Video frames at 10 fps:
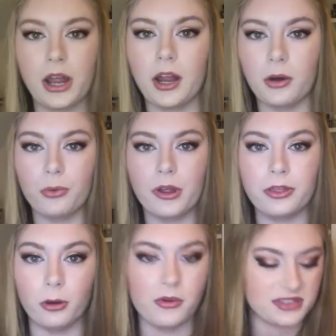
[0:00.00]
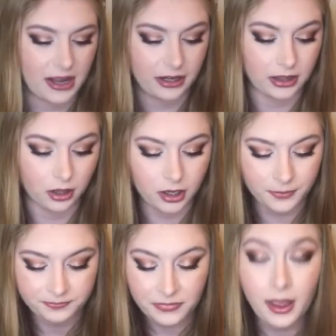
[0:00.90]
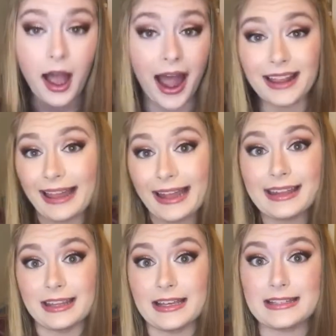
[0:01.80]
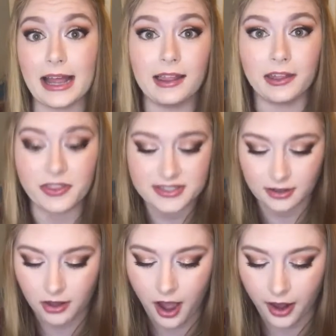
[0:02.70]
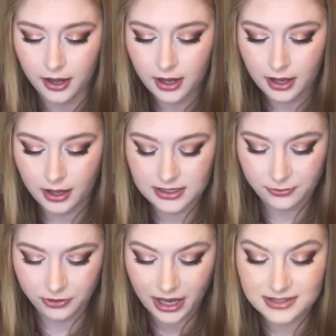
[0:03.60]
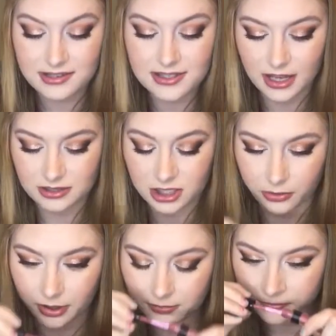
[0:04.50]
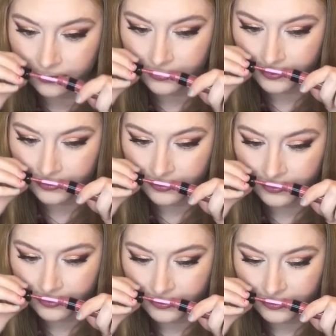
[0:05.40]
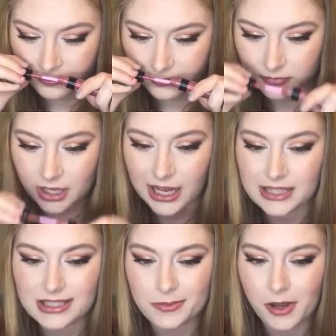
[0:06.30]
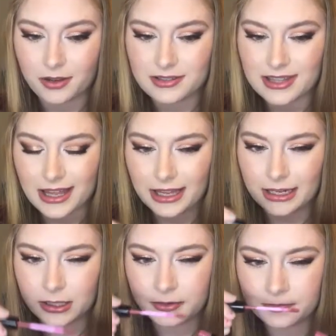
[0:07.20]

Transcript: wear with almost any look. I like this. I like this a lot. It definitely has a scent to it. It smells like